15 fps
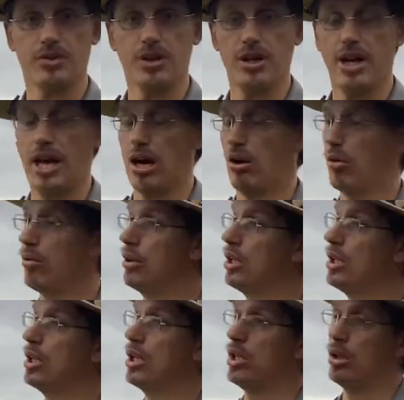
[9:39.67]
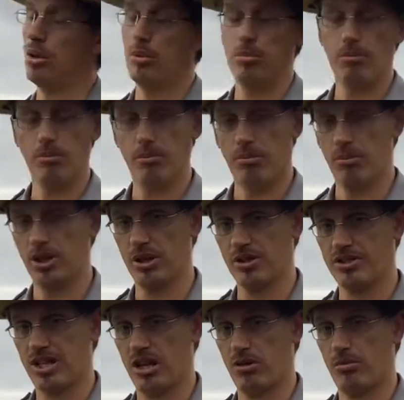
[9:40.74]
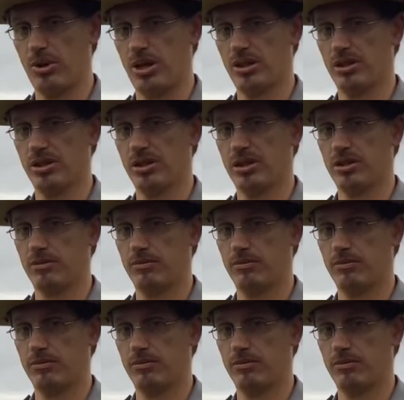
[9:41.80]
Now, Middletown, Maryland,